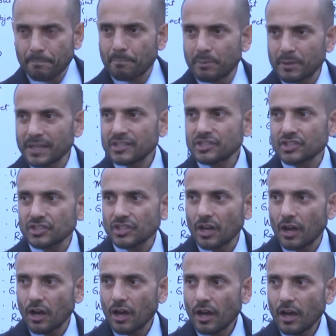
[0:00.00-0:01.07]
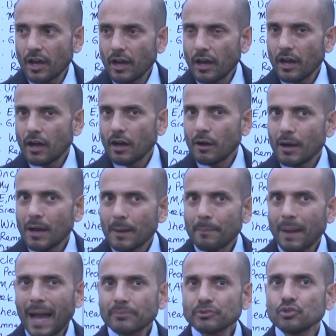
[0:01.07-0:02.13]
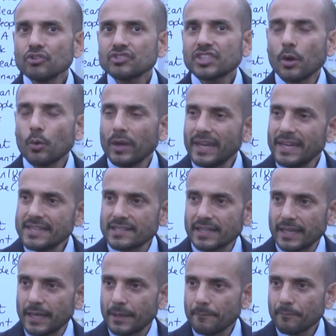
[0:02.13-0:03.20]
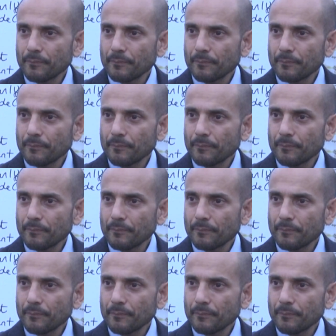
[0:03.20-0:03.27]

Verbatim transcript: but it's perhaps not so easy.